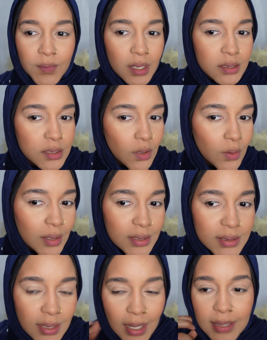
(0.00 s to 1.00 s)
So
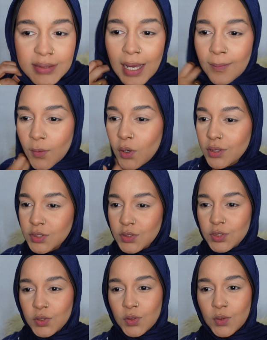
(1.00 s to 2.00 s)
listen guys, I'm going to
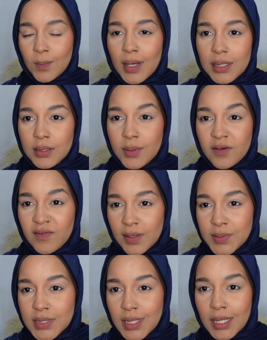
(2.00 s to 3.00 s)
do a little bit of
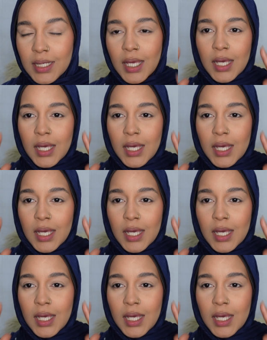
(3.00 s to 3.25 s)
lipstick,